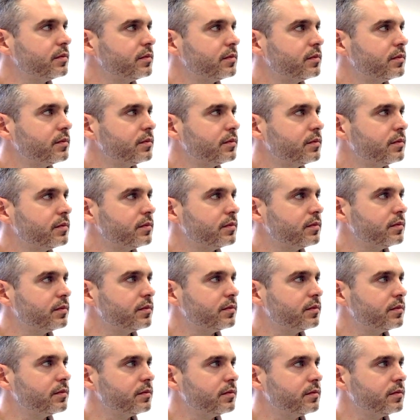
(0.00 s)

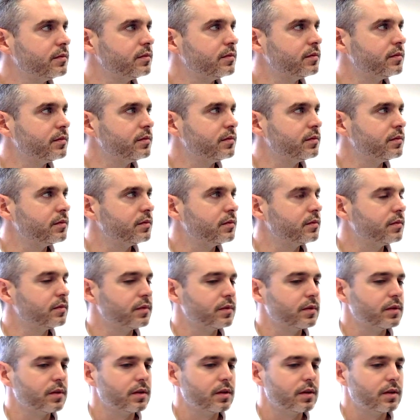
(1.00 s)

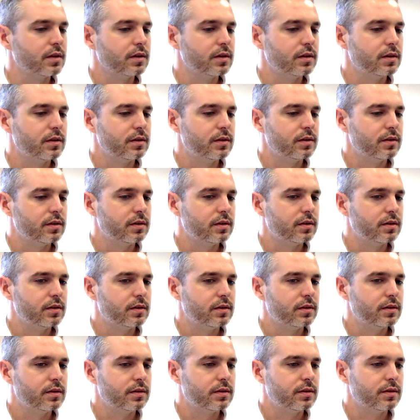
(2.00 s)
The person shown says nothing.